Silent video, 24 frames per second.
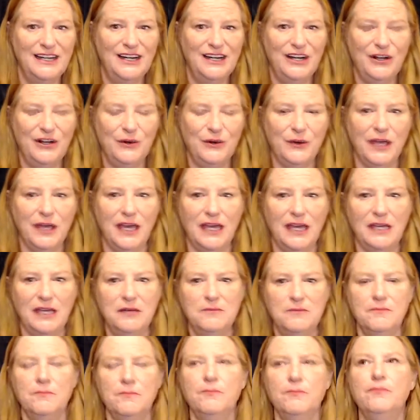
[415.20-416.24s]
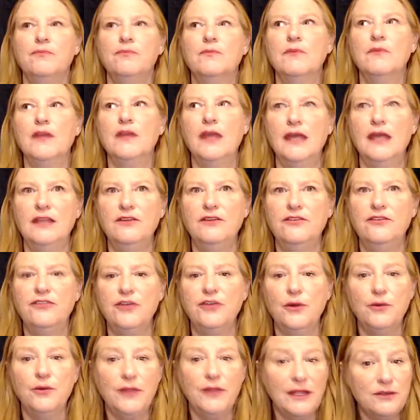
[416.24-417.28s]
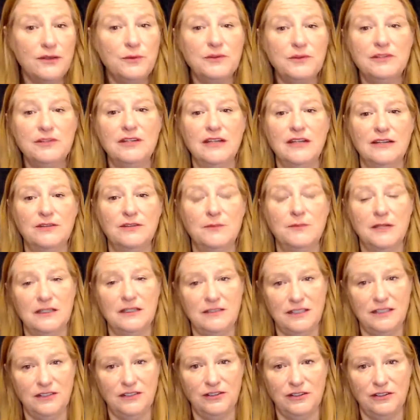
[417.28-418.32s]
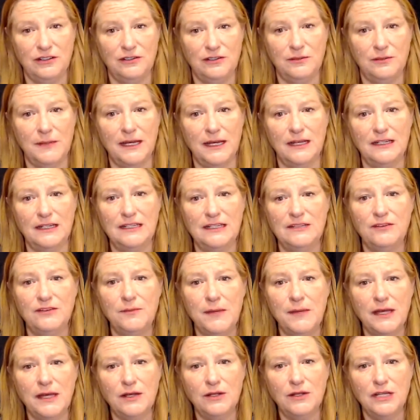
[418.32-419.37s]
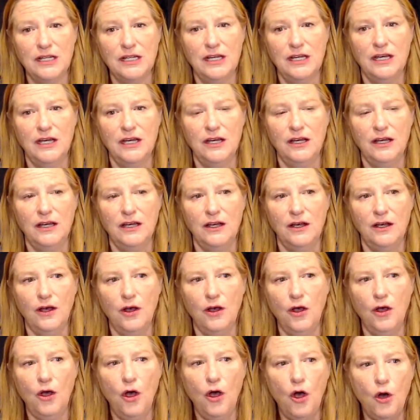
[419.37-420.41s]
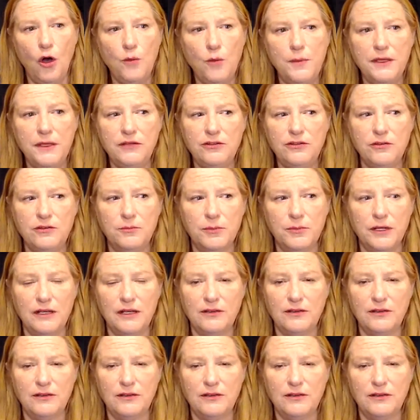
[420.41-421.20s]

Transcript: Okay? And so that's what tonight's meditation is about, is about hoping to bring